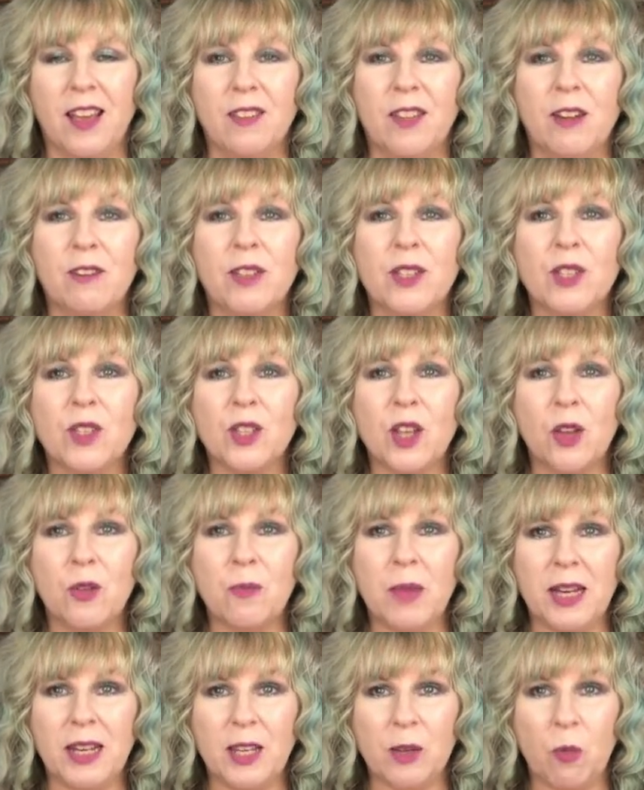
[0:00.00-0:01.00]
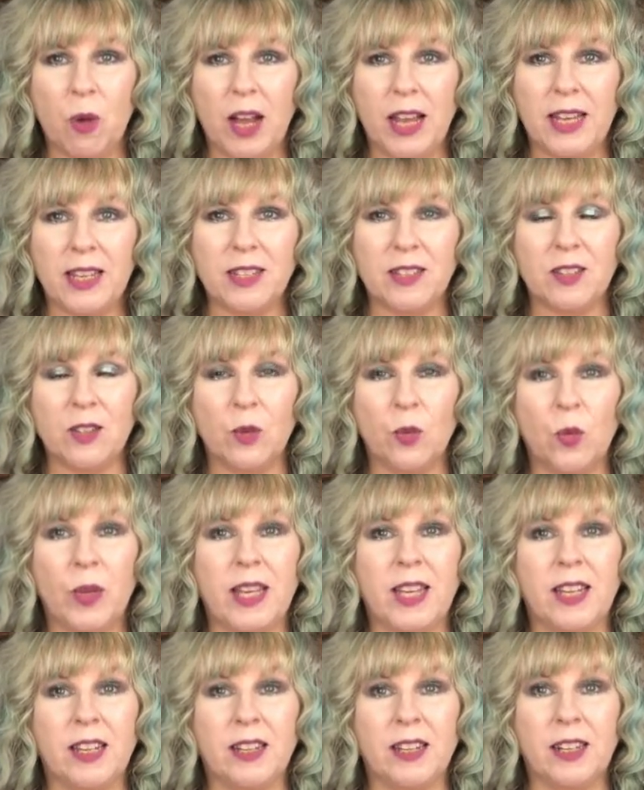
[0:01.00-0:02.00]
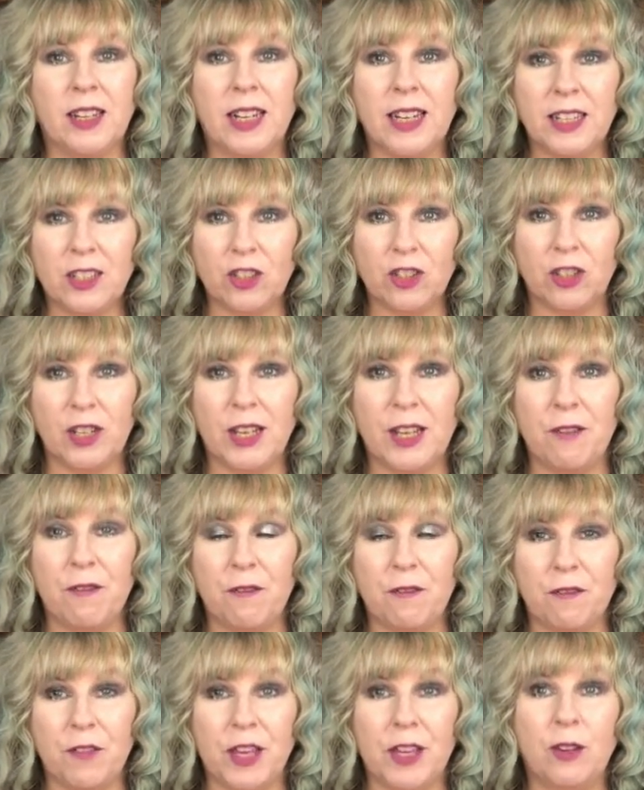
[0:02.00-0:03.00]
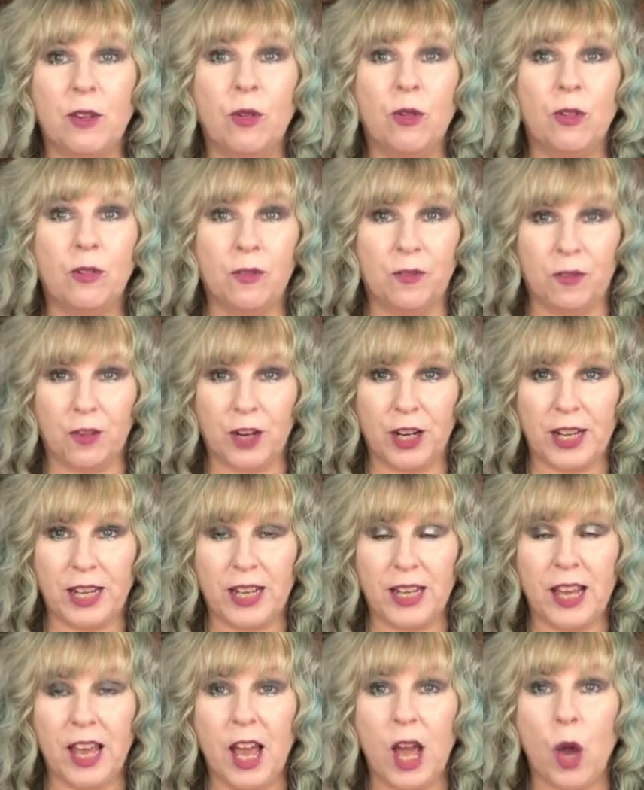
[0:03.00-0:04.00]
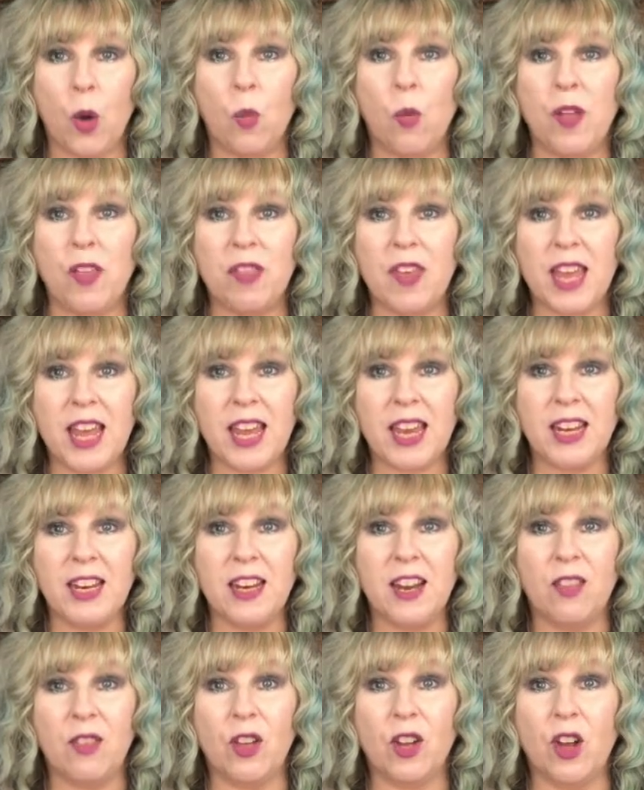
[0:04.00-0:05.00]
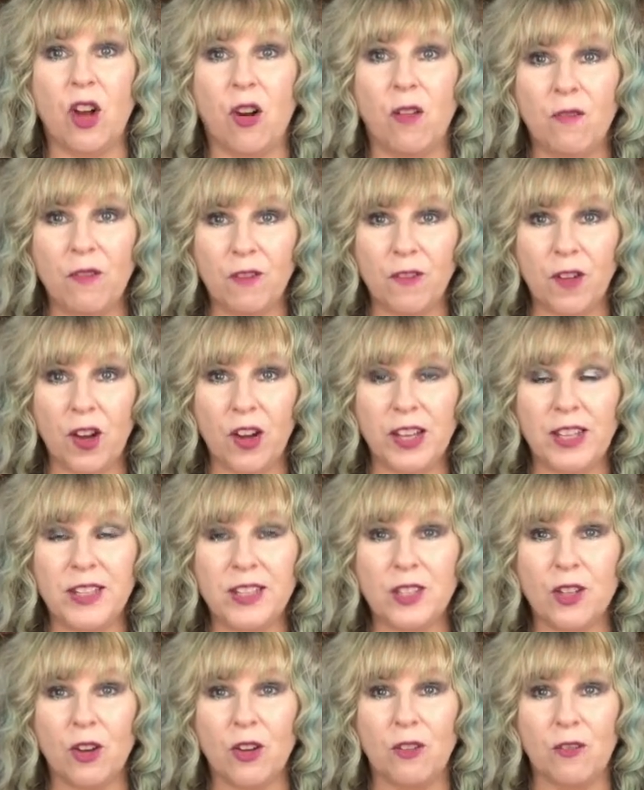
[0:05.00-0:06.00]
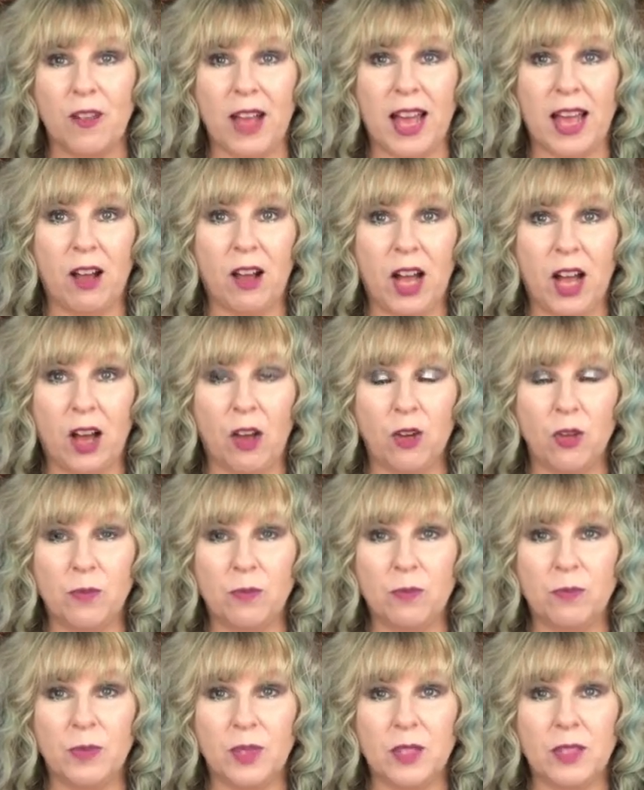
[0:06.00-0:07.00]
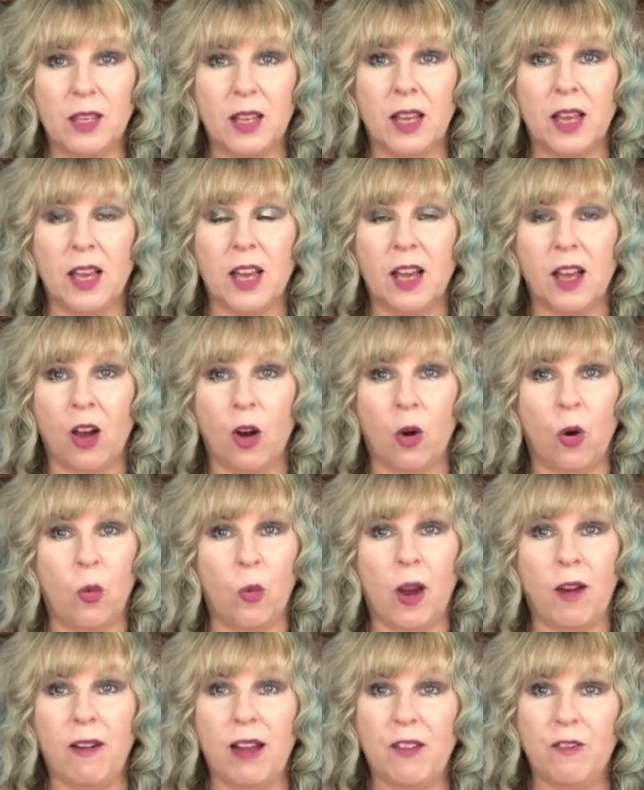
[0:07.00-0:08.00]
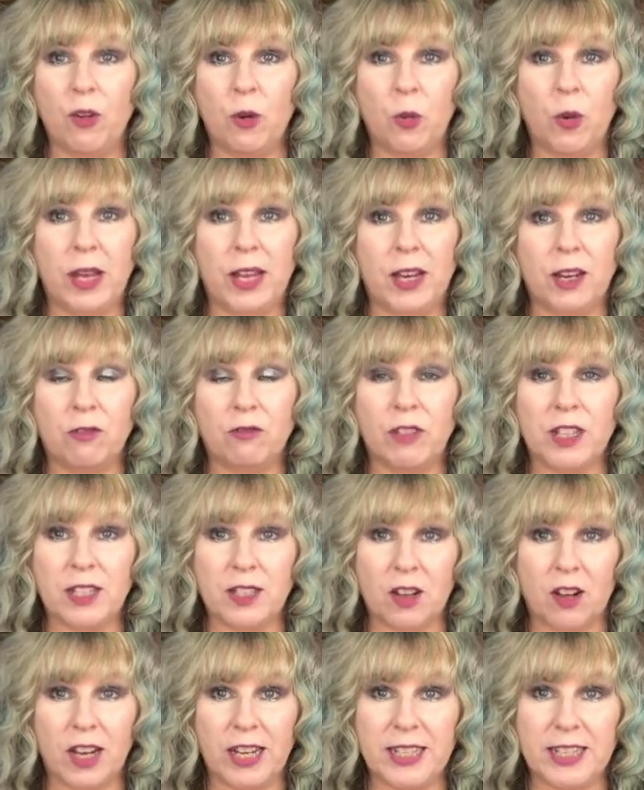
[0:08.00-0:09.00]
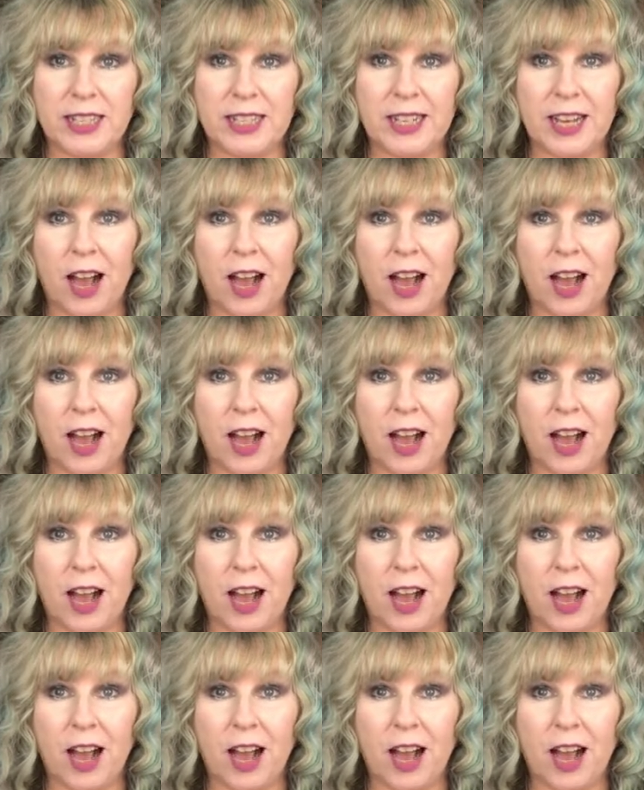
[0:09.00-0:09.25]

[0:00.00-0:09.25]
There are so many ways that we can literally feel free within the confines of our homes or wherever we're residing